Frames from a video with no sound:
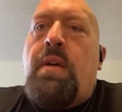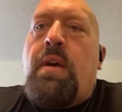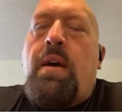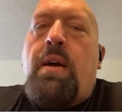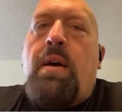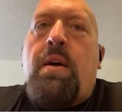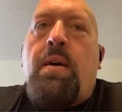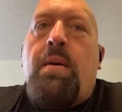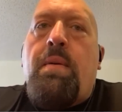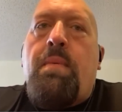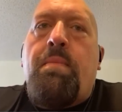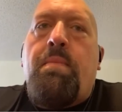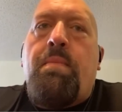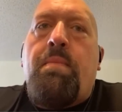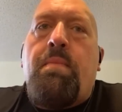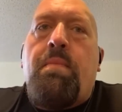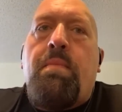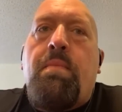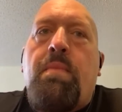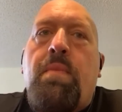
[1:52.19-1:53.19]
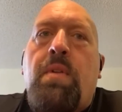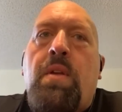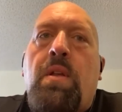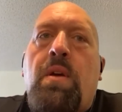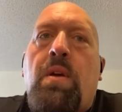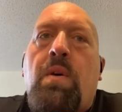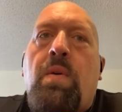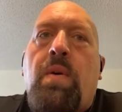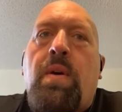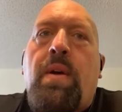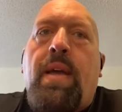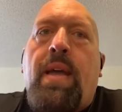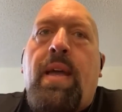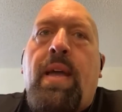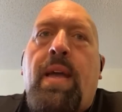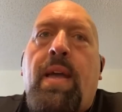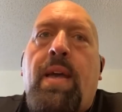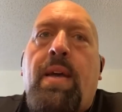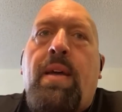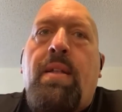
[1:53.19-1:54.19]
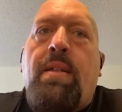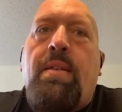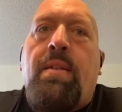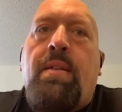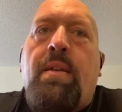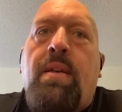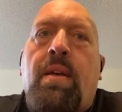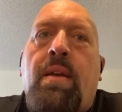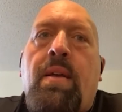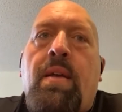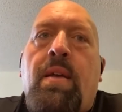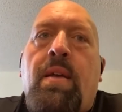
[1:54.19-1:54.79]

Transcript: um, you know, and